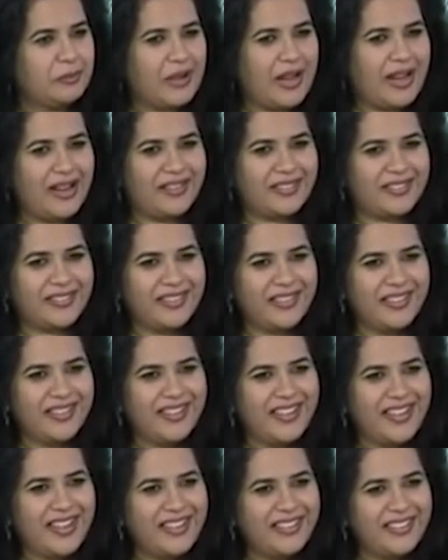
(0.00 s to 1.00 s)
bar,
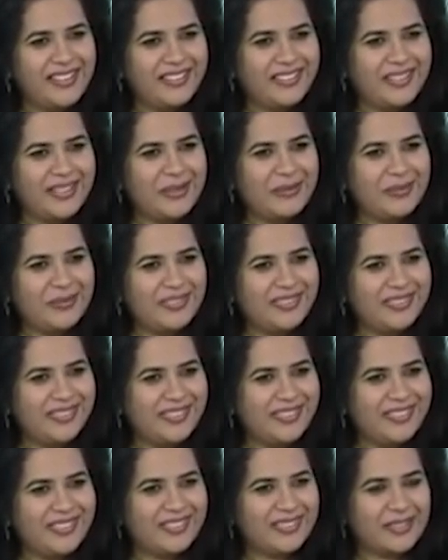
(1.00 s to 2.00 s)
and the same
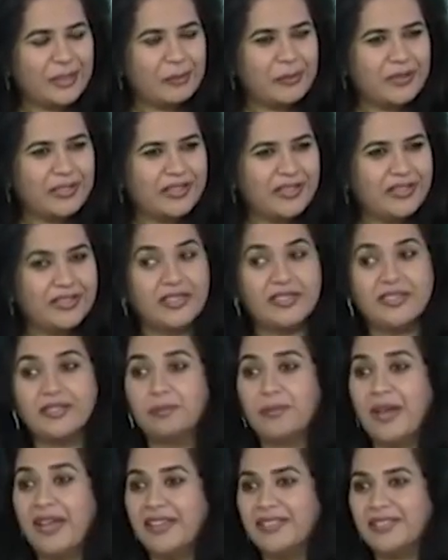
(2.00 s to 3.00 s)
scene is
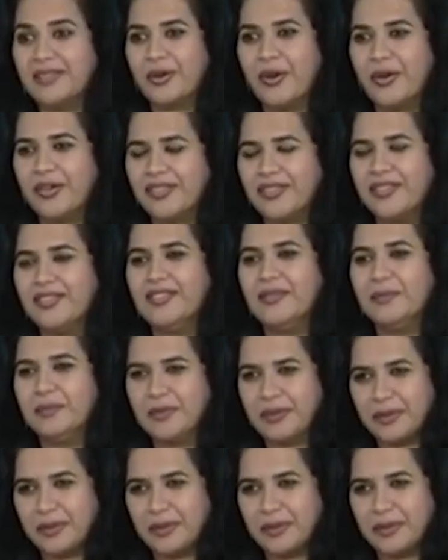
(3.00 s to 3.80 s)
replicated by Scorsese.